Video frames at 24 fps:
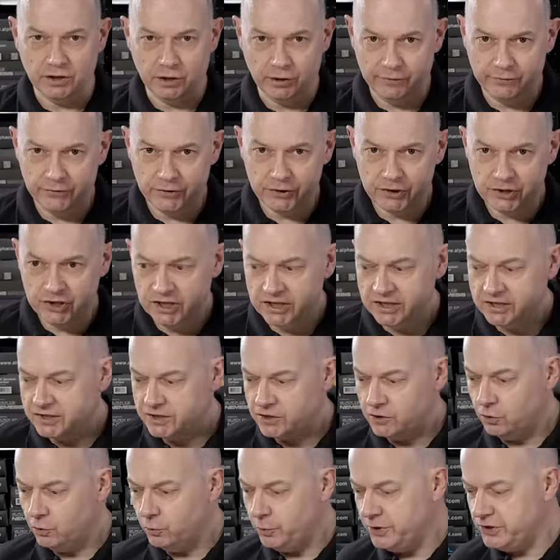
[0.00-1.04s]
of the
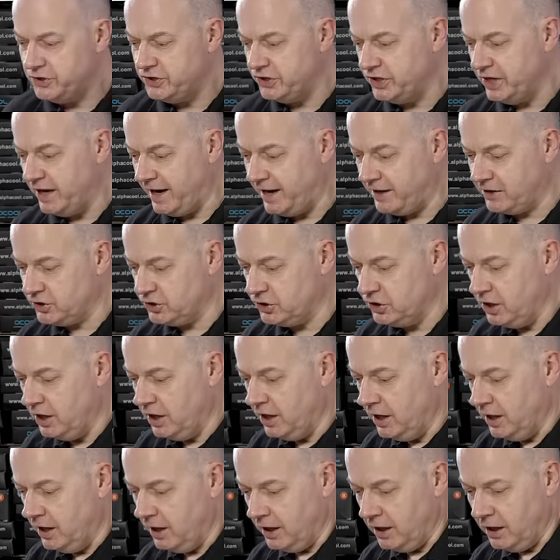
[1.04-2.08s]
G-Skill WigiDash
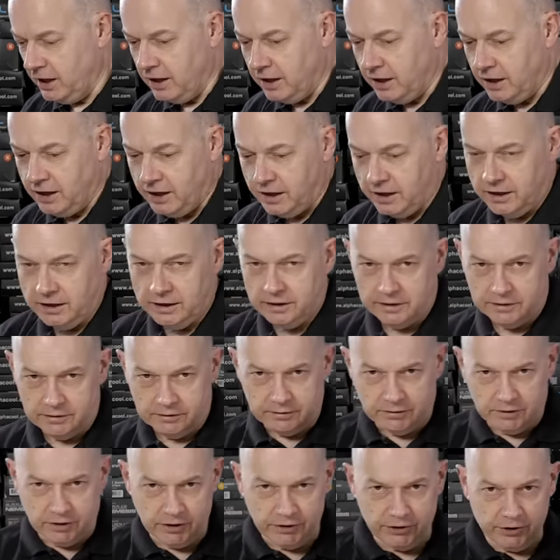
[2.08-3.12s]

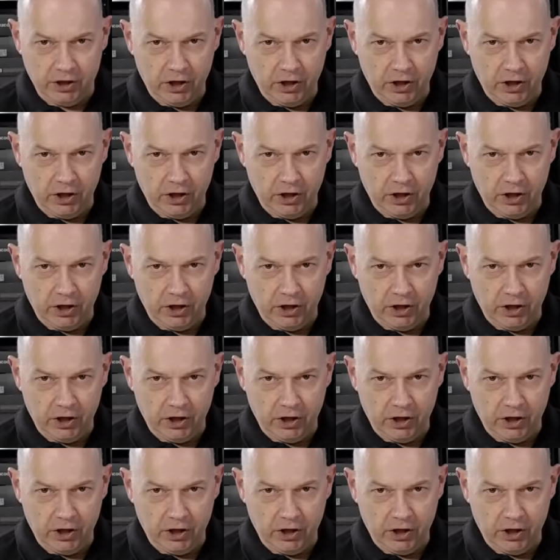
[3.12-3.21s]
and